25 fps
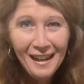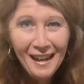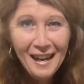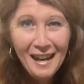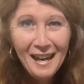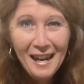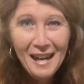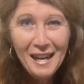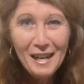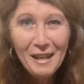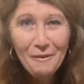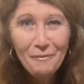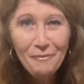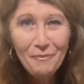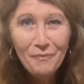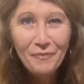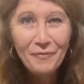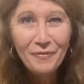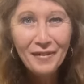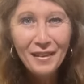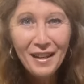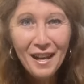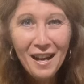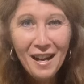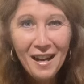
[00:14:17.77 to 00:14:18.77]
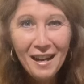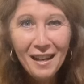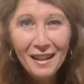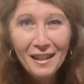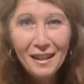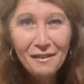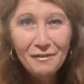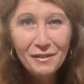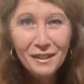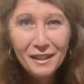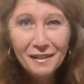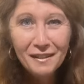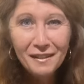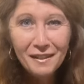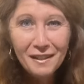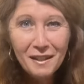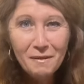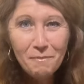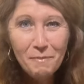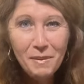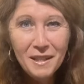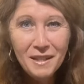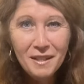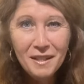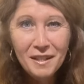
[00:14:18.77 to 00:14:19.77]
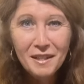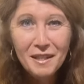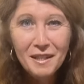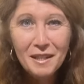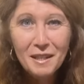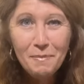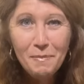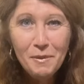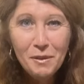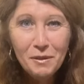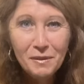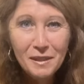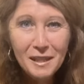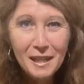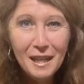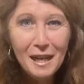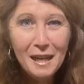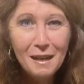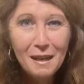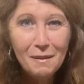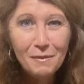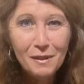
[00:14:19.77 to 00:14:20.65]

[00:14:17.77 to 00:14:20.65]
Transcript: I love it. The business is built up.